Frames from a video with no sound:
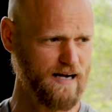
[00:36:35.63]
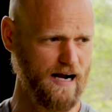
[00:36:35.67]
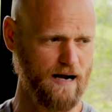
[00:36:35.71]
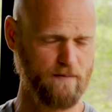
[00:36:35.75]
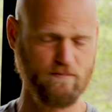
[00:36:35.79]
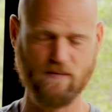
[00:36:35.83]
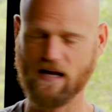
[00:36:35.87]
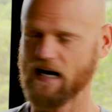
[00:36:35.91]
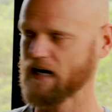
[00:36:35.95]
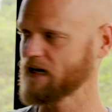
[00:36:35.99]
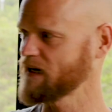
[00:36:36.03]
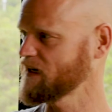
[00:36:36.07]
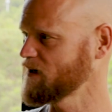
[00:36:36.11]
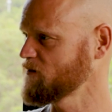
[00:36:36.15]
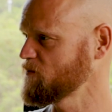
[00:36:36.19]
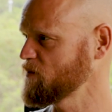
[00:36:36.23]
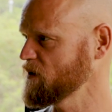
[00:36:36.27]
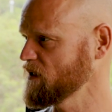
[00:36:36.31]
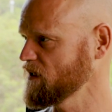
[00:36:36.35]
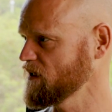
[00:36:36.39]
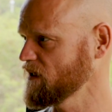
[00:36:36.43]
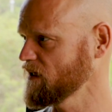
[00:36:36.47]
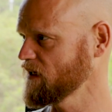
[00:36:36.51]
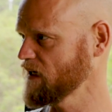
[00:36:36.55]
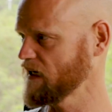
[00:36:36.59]
I'm not going to
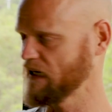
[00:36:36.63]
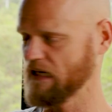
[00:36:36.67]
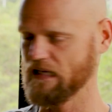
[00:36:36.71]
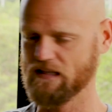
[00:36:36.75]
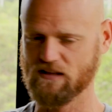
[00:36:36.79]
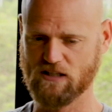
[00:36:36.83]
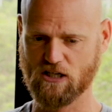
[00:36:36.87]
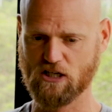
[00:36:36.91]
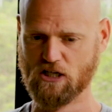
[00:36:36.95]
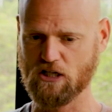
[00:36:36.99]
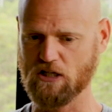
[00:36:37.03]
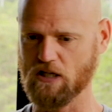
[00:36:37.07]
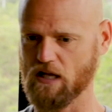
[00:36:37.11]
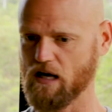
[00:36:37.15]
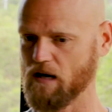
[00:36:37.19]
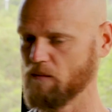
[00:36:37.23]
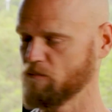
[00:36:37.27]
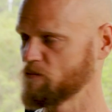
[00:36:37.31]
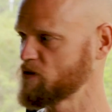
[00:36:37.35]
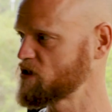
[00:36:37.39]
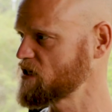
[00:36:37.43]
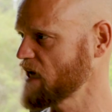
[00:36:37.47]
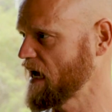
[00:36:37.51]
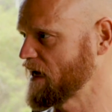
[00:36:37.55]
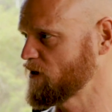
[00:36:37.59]
be in the
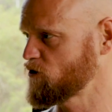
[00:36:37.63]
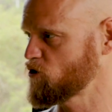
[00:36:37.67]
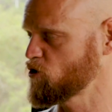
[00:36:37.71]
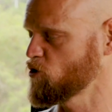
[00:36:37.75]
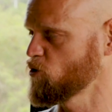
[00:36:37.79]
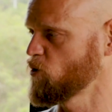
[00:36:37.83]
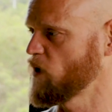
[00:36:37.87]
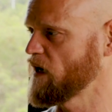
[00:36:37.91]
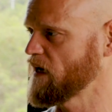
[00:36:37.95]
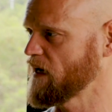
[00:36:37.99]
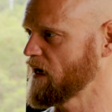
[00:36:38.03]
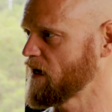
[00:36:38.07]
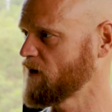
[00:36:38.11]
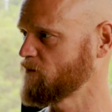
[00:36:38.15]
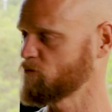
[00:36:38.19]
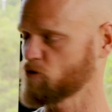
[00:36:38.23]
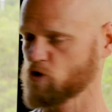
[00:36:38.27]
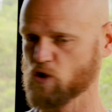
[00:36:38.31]
clubs at 2 a.m.